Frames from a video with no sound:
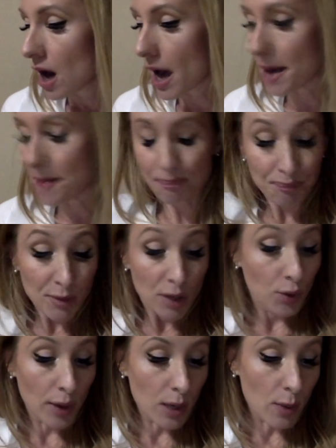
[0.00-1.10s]
Um,
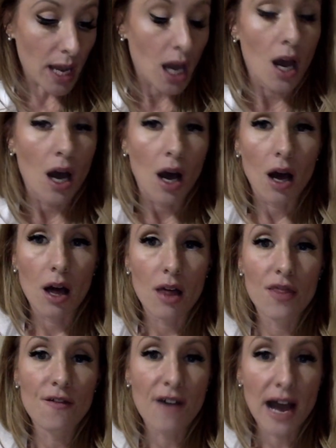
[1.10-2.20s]
so anyway,
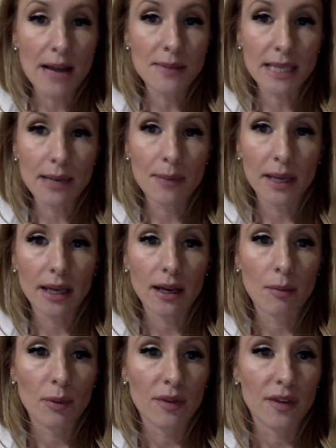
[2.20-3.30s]
the vibes that I'm picking
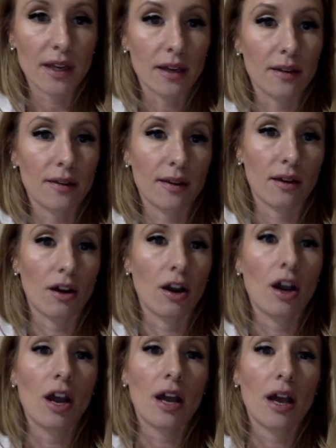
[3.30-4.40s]
up with these
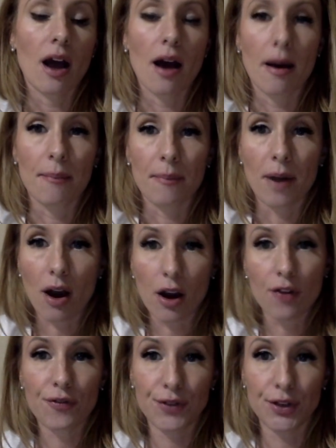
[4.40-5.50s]
here um, are
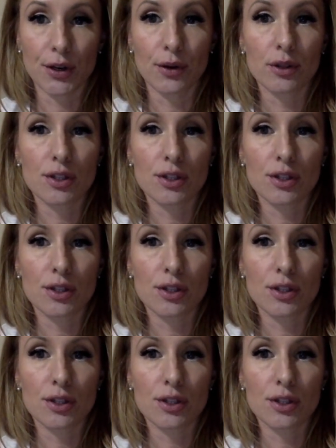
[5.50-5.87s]
a few.